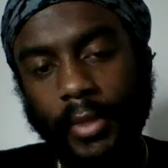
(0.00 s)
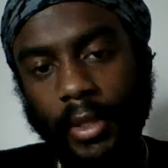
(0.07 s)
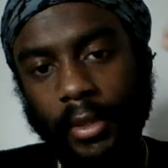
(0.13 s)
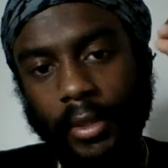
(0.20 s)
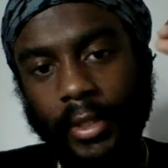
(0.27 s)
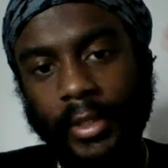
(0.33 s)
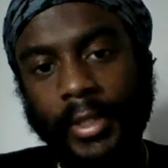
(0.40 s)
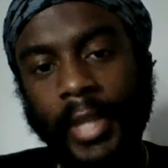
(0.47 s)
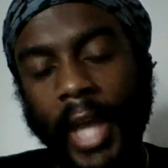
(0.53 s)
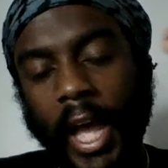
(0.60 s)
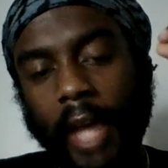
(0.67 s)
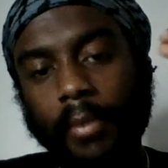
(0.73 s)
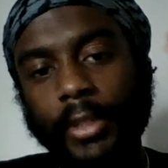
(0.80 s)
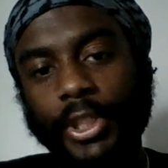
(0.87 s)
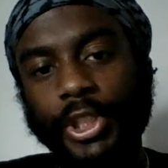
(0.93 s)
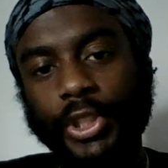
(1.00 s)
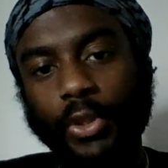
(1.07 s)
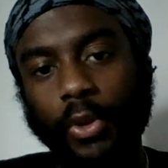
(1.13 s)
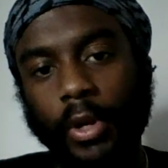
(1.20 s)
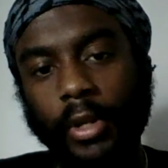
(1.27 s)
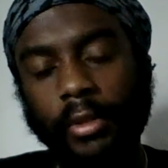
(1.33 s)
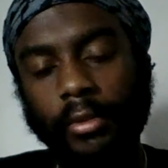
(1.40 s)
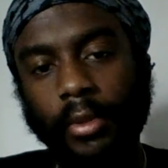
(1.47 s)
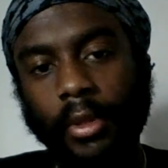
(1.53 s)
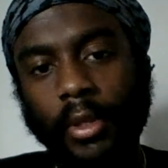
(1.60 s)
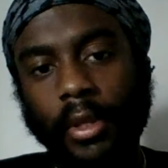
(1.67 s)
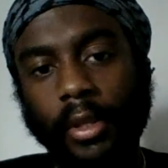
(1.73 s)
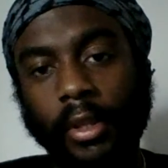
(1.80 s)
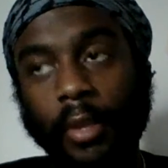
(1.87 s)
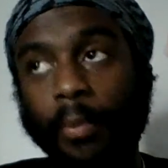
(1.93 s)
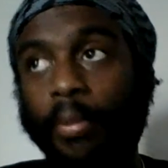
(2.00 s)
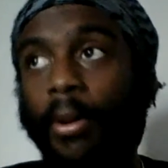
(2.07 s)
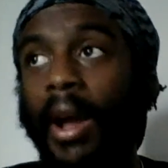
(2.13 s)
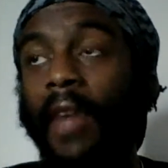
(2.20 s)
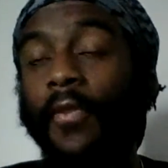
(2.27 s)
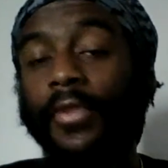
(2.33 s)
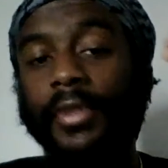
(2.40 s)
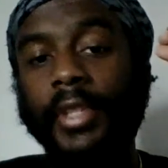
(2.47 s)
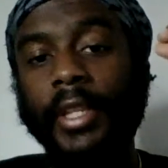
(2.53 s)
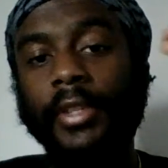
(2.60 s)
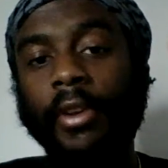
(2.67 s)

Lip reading: The time is short. The prophecies